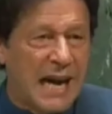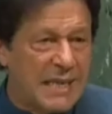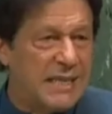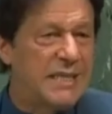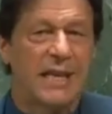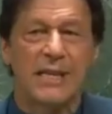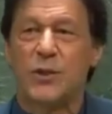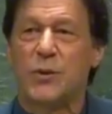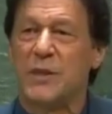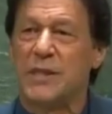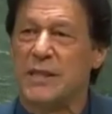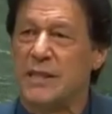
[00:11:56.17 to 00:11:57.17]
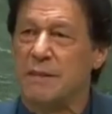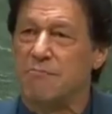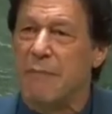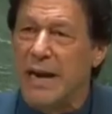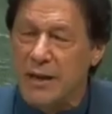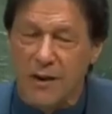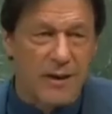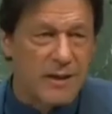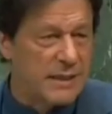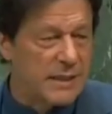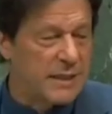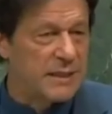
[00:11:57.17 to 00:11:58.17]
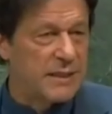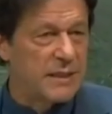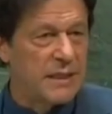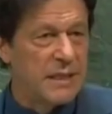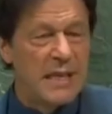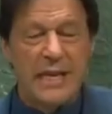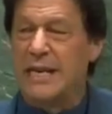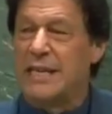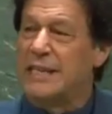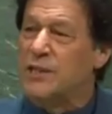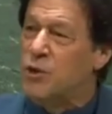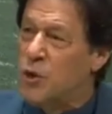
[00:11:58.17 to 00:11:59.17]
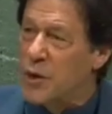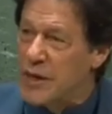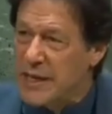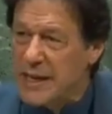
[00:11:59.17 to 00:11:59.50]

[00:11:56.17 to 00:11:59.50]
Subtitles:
unjust to its minorities, it is going